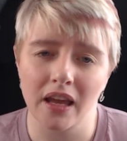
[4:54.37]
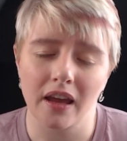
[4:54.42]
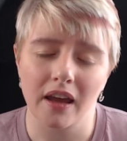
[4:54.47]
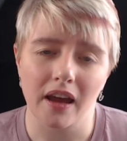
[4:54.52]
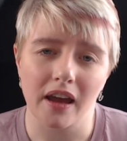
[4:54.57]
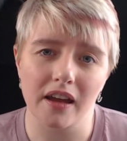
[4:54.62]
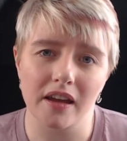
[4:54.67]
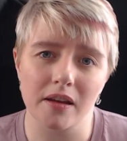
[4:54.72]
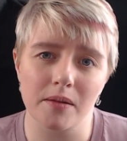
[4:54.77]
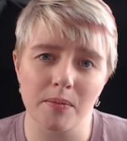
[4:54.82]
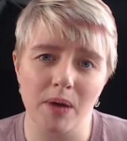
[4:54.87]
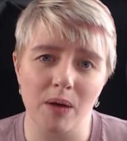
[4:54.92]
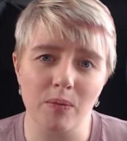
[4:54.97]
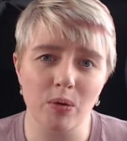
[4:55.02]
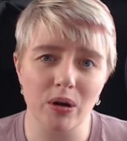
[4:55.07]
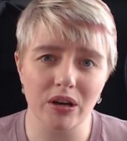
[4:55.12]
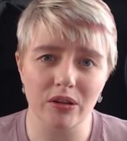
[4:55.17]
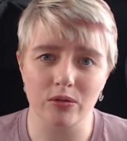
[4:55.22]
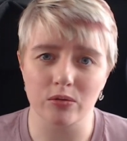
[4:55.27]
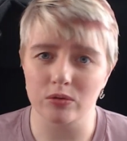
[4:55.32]
And
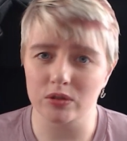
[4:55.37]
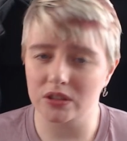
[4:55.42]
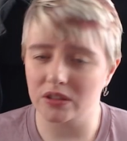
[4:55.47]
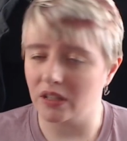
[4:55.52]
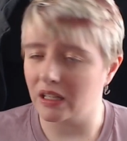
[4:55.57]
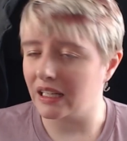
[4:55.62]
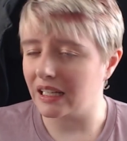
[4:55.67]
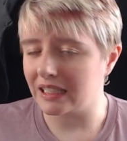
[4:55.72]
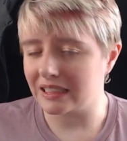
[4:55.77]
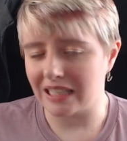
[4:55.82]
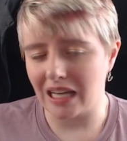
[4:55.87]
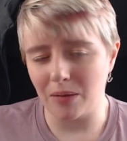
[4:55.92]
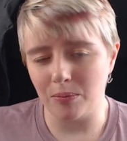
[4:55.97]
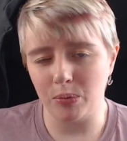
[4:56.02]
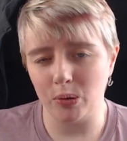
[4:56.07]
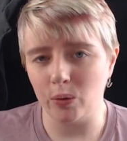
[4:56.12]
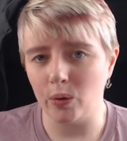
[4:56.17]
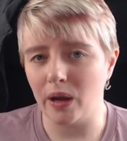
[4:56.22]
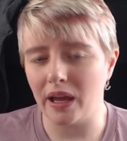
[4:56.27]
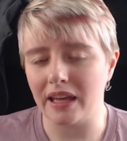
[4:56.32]
one of those, an
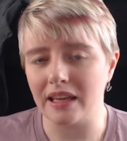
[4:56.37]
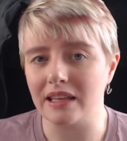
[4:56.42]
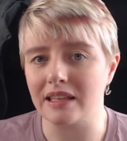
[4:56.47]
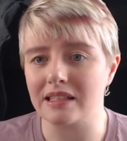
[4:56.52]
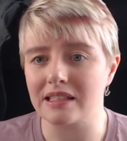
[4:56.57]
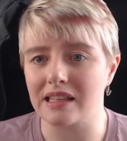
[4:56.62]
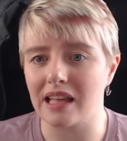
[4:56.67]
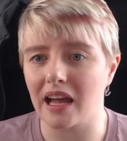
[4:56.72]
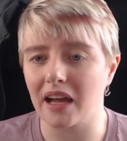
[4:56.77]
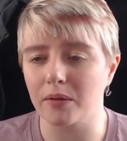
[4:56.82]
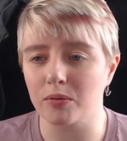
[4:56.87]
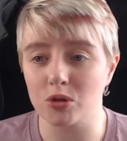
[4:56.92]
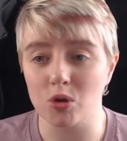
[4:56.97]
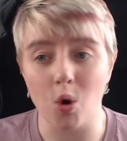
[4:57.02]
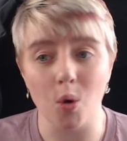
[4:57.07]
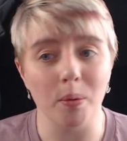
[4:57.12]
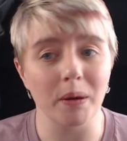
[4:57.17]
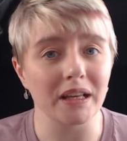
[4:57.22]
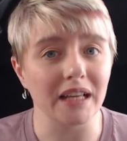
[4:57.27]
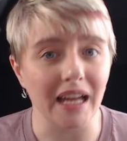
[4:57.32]
example, is that I was
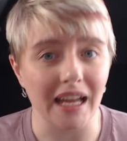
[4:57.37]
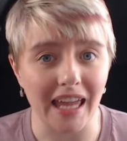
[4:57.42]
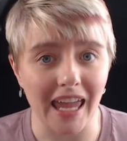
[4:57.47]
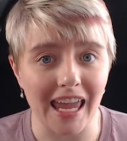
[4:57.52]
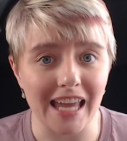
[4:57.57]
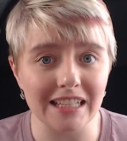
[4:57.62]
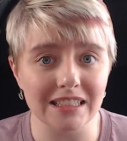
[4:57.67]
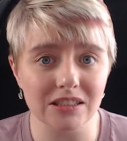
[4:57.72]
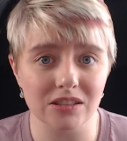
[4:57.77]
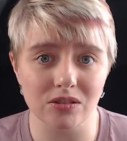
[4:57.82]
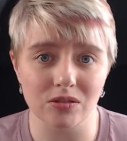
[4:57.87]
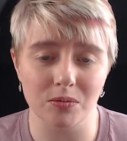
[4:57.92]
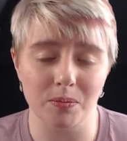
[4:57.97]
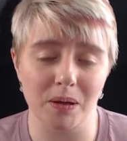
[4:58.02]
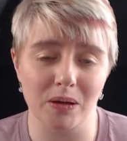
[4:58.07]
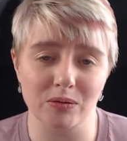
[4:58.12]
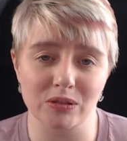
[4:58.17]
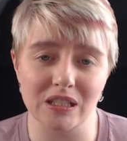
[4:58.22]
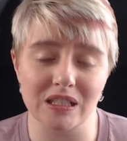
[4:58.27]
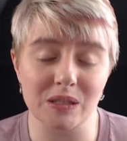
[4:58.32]
hoping again to be
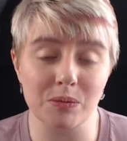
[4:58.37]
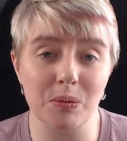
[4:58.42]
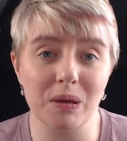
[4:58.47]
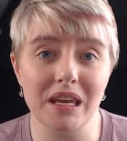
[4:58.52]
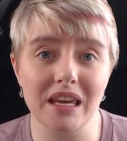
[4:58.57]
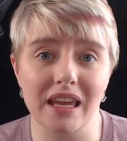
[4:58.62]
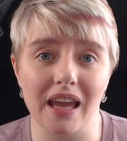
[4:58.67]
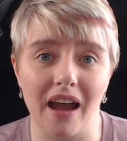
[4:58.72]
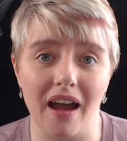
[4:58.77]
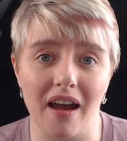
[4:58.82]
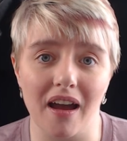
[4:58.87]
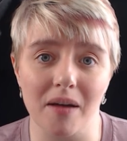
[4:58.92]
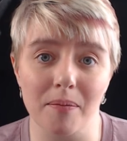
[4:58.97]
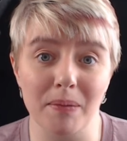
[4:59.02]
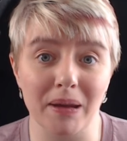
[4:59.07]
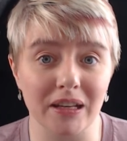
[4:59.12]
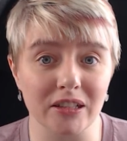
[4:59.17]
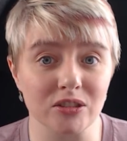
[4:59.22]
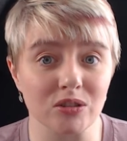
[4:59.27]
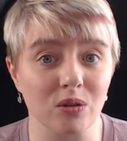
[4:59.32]
able to speak at
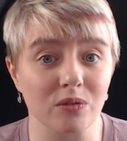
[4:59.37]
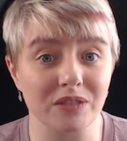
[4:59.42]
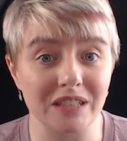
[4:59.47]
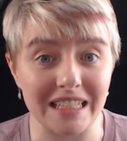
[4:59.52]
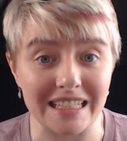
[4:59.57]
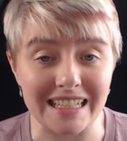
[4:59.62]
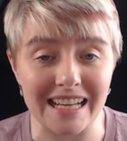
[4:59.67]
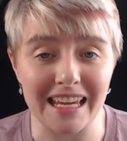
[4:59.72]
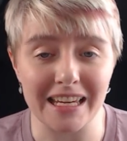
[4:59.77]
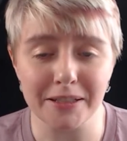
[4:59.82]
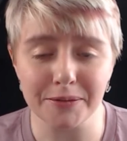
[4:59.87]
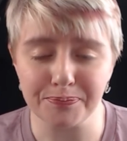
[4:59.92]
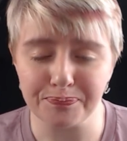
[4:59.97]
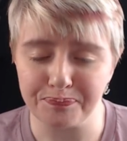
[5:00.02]
Microsoft Ignite.